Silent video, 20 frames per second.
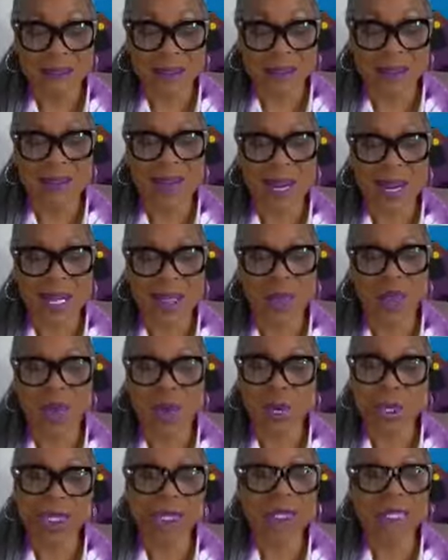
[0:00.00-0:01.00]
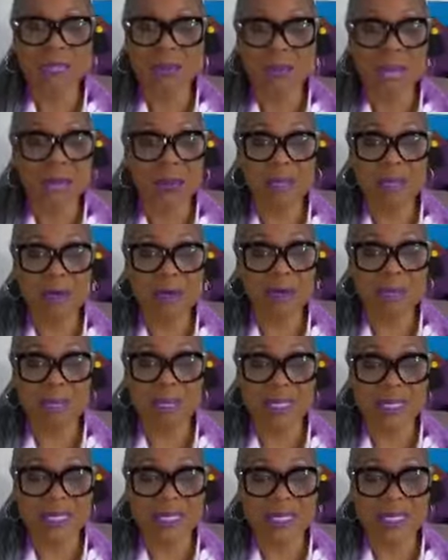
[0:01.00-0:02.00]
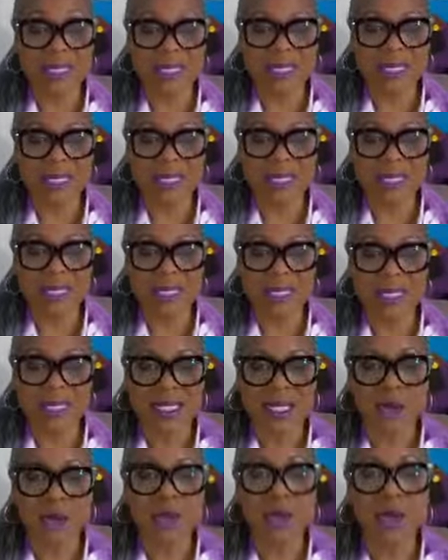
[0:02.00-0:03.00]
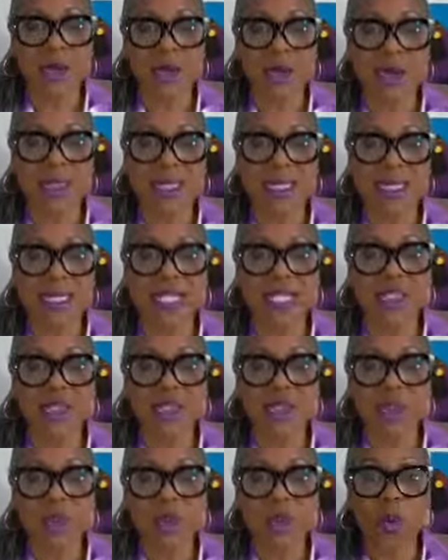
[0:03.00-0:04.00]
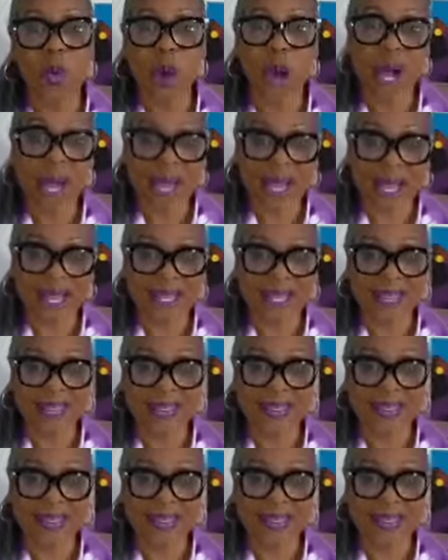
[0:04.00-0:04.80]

Right? What is my purpose? The purpose is your why.